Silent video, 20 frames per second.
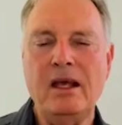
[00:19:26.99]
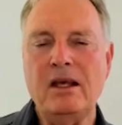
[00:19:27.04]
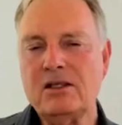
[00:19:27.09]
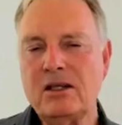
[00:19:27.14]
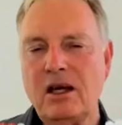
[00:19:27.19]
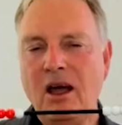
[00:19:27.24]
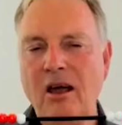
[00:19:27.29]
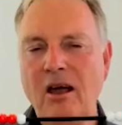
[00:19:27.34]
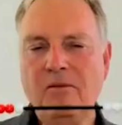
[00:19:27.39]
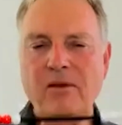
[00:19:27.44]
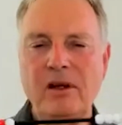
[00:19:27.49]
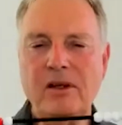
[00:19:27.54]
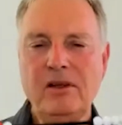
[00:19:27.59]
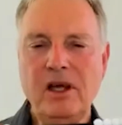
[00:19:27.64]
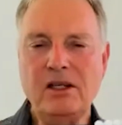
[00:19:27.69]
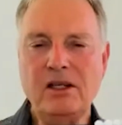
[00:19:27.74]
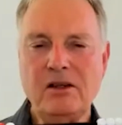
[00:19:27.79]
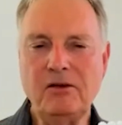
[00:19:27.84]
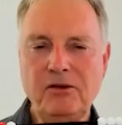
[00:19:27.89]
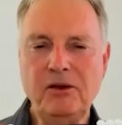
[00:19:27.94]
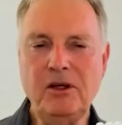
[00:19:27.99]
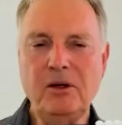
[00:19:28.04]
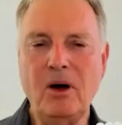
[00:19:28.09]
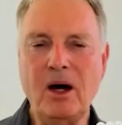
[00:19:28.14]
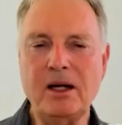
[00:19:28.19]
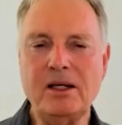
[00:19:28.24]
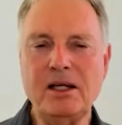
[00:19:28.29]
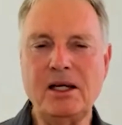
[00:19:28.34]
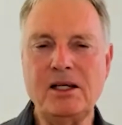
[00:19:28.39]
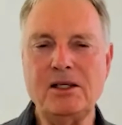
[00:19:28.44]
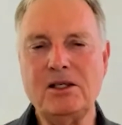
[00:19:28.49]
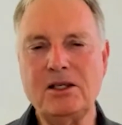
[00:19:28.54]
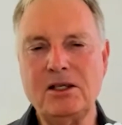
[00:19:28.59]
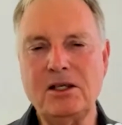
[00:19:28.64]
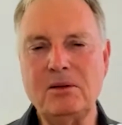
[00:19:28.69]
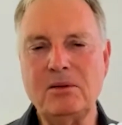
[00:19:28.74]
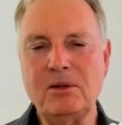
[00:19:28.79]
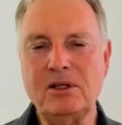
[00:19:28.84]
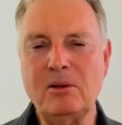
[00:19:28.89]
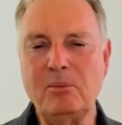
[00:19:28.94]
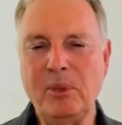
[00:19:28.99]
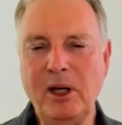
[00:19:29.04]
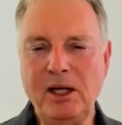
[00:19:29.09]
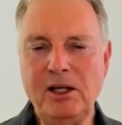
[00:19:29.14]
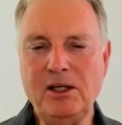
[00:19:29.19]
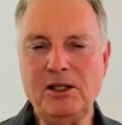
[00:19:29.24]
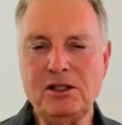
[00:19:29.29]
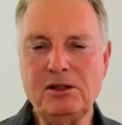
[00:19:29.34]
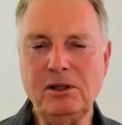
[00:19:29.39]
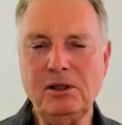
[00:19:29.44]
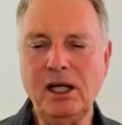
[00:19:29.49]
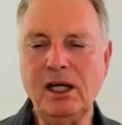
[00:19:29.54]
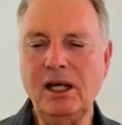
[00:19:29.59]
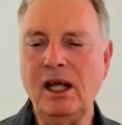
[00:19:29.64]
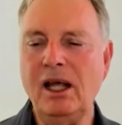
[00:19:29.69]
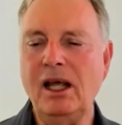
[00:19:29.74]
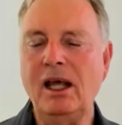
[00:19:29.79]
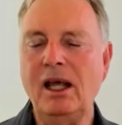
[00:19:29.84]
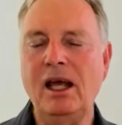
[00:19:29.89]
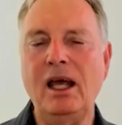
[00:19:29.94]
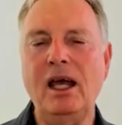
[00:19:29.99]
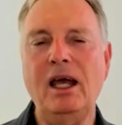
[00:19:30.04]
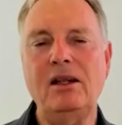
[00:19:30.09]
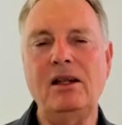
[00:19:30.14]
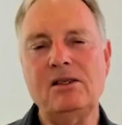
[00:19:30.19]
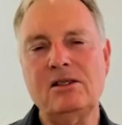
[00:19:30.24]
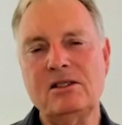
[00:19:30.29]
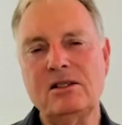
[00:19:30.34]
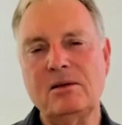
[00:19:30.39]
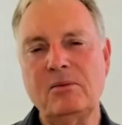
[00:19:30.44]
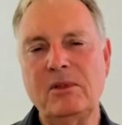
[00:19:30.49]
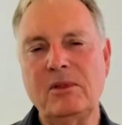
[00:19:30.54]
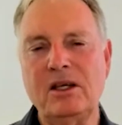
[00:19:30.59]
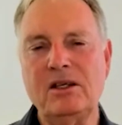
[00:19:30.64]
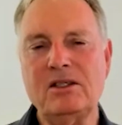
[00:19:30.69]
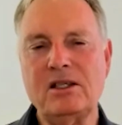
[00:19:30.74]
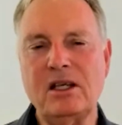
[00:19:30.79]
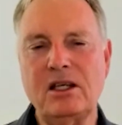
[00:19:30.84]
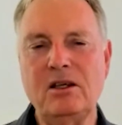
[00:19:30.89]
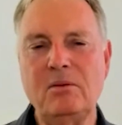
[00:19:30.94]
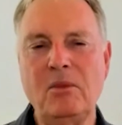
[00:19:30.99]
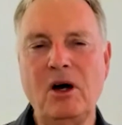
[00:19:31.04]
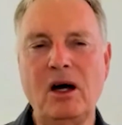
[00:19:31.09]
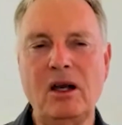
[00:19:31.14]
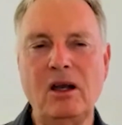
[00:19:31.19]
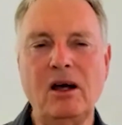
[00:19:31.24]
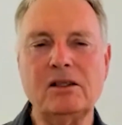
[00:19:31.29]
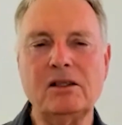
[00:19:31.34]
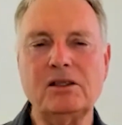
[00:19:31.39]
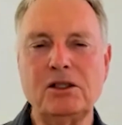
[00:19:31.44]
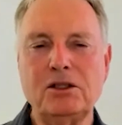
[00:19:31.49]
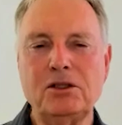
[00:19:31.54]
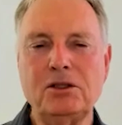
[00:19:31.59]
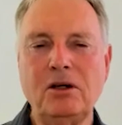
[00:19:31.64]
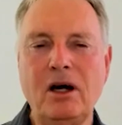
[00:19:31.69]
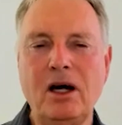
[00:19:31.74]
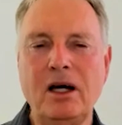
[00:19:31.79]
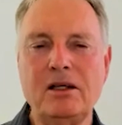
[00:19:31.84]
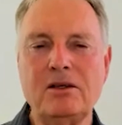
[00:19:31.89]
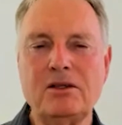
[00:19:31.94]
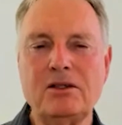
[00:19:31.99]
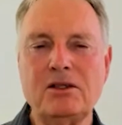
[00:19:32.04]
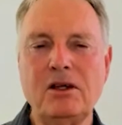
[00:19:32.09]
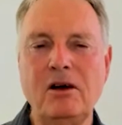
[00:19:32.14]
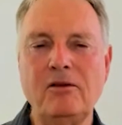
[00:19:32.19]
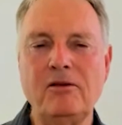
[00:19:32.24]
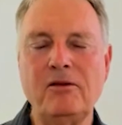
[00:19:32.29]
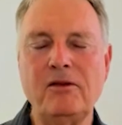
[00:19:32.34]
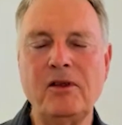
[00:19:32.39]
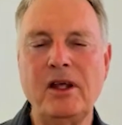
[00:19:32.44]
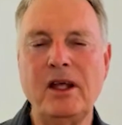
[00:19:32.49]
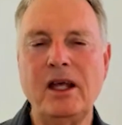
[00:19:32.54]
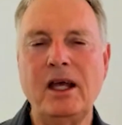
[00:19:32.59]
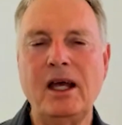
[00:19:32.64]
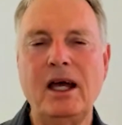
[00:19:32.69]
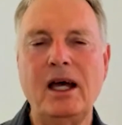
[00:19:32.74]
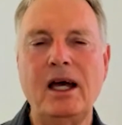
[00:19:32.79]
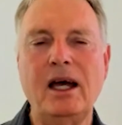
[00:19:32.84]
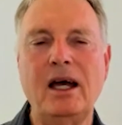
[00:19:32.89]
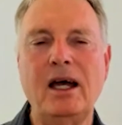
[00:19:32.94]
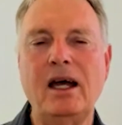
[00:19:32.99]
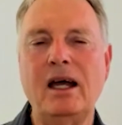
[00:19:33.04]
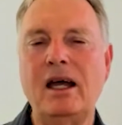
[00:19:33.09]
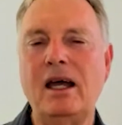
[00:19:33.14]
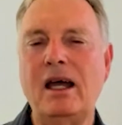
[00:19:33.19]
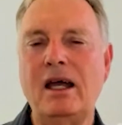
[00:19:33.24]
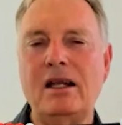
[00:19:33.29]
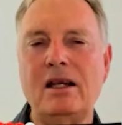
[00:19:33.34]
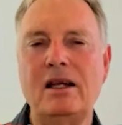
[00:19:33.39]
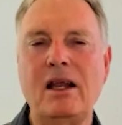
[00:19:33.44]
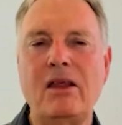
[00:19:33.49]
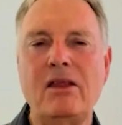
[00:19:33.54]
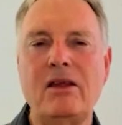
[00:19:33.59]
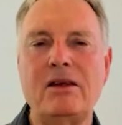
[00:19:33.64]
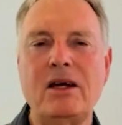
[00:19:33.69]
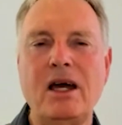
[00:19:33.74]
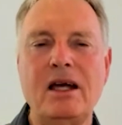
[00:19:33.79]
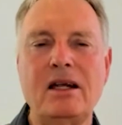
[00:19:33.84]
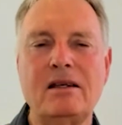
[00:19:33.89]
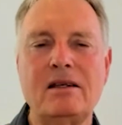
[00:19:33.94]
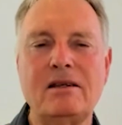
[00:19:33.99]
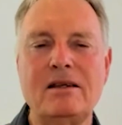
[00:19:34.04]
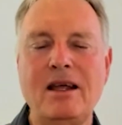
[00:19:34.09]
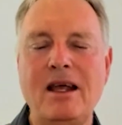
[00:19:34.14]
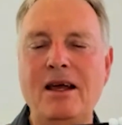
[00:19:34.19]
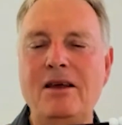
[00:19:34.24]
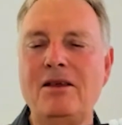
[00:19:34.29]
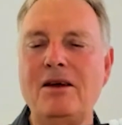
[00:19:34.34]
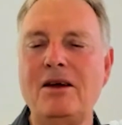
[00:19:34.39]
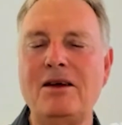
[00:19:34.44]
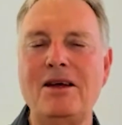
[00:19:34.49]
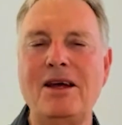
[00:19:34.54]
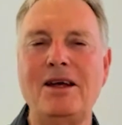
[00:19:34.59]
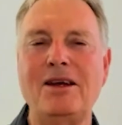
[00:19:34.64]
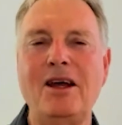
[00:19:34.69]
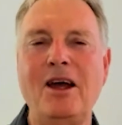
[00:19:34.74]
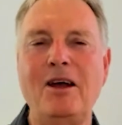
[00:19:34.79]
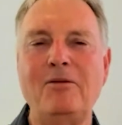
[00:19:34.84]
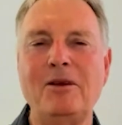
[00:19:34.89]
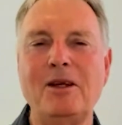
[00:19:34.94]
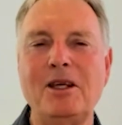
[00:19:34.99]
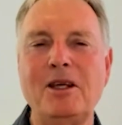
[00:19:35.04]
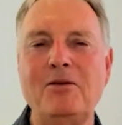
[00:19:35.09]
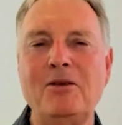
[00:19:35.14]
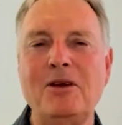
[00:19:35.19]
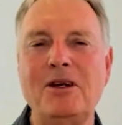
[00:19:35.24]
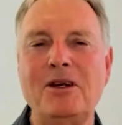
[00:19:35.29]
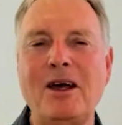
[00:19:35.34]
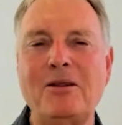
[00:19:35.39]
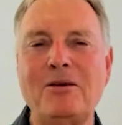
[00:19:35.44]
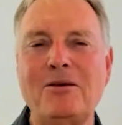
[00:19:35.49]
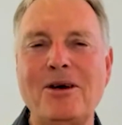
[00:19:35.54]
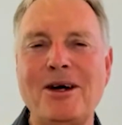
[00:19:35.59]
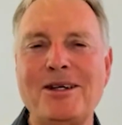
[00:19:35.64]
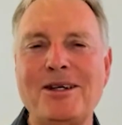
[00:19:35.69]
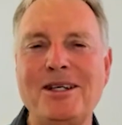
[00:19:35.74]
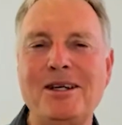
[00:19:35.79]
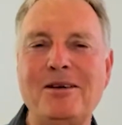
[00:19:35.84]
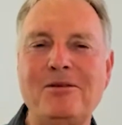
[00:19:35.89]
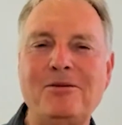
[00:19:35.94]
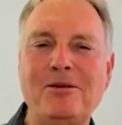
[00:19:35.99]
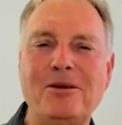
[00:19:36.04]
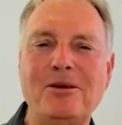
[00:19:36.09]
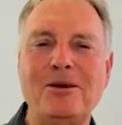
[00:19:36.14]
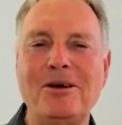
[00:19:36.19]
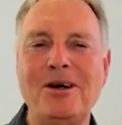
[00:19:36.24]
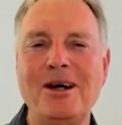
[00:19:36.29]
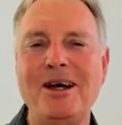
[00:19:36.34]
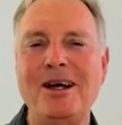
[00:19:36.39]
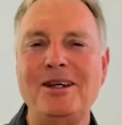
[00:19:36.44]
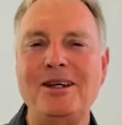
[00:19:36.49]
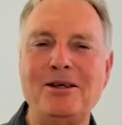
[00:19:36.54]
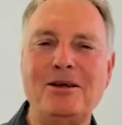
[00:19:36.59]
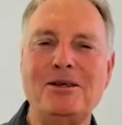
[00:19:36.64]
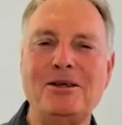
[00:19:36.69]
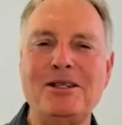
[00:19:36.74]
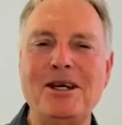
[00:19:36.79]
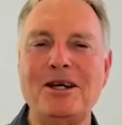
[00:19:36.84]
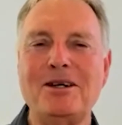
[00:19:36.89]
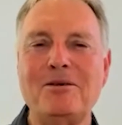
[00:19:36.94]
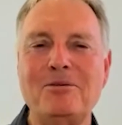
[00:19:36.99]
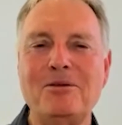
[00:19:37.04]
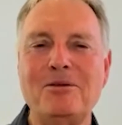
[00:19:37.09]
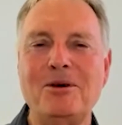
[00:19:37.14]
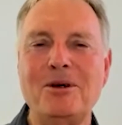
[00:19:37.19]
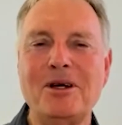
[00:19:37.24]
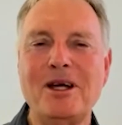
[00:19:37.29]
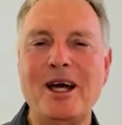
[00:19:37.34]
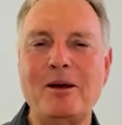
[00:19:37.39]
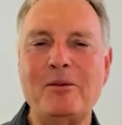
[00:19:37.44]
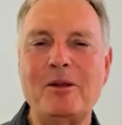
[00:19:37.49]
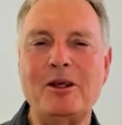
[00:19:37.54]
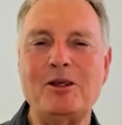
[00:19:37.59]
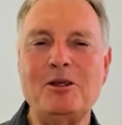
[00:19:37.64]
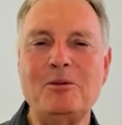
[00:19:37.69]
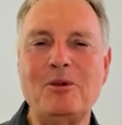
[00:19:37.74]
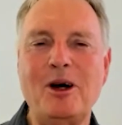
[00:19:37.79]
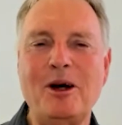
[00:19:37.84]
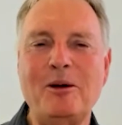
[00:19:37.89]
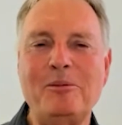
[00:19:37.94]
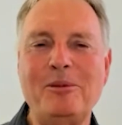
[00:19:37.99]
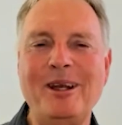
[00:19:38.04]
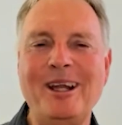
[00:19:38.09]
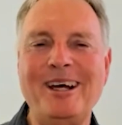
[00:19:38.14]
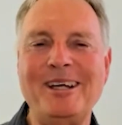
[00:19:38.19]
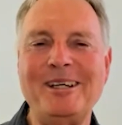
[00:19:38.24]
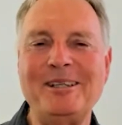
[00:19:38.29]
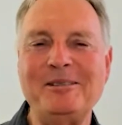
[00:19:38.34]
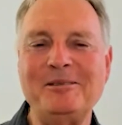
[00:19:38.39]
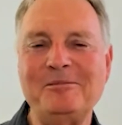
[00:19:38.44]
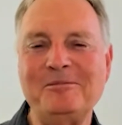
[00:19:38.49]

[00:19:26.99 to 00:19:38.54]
So hopefully there's a few ideas to do with the bead string and some things that you might like to try yourself at another date, Heather, and hopefully give you another idea for your tug of war game that you might play.